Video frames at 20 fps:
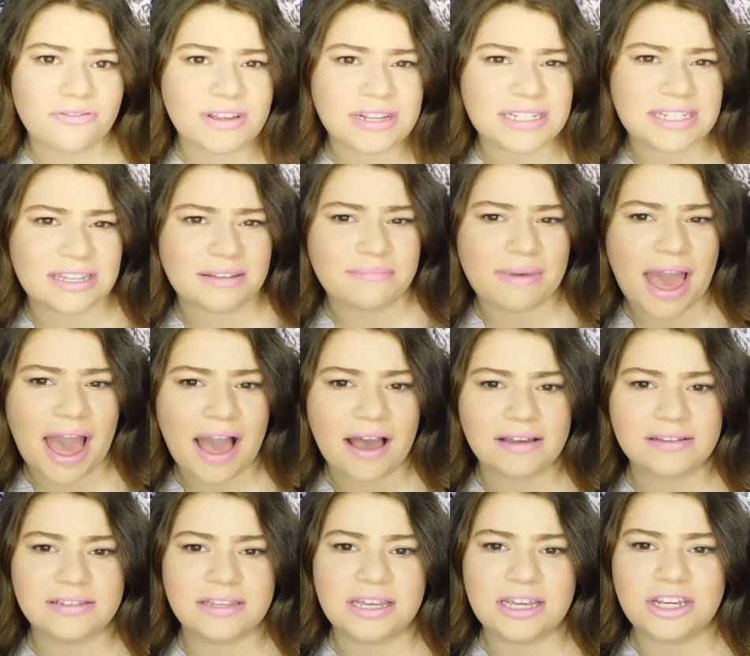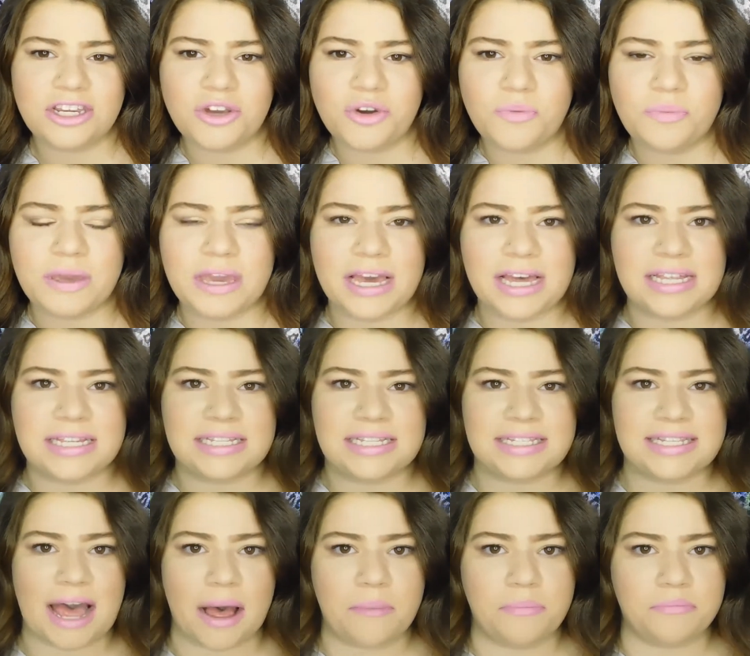is the max they do, because
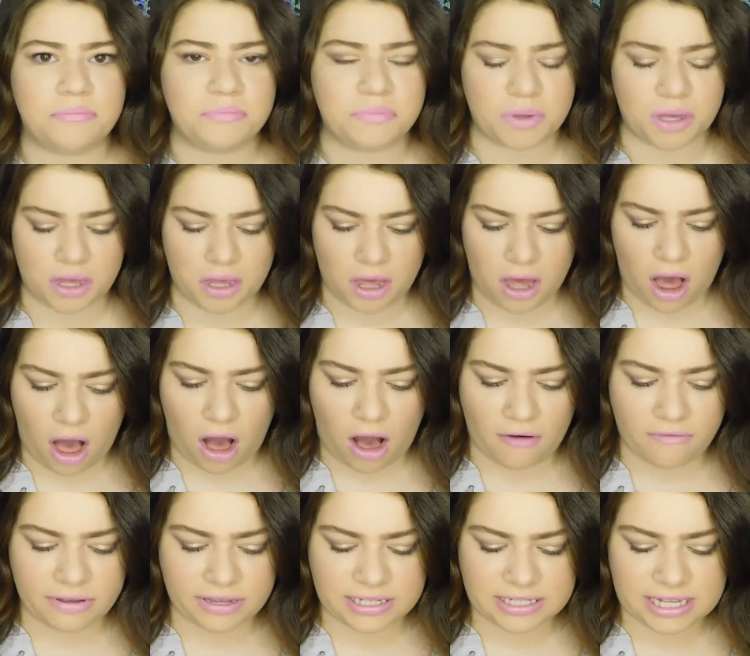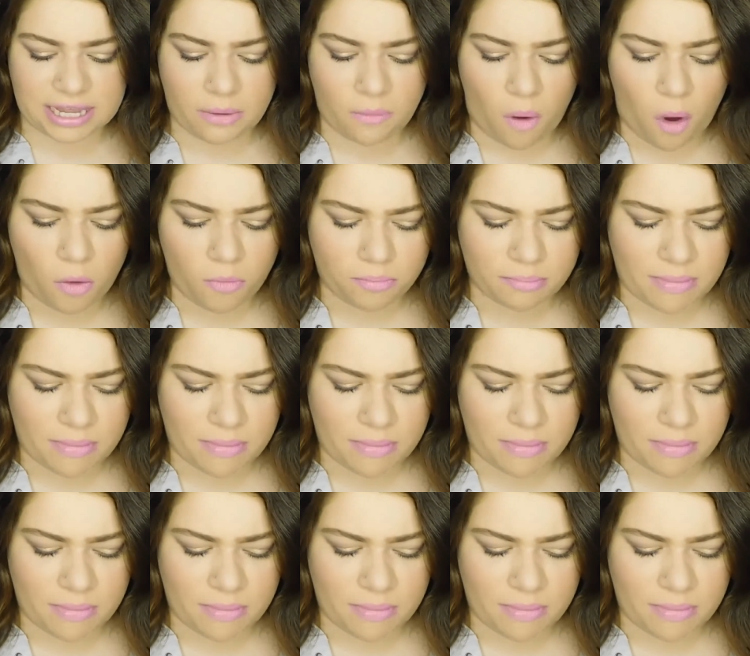some obviously won't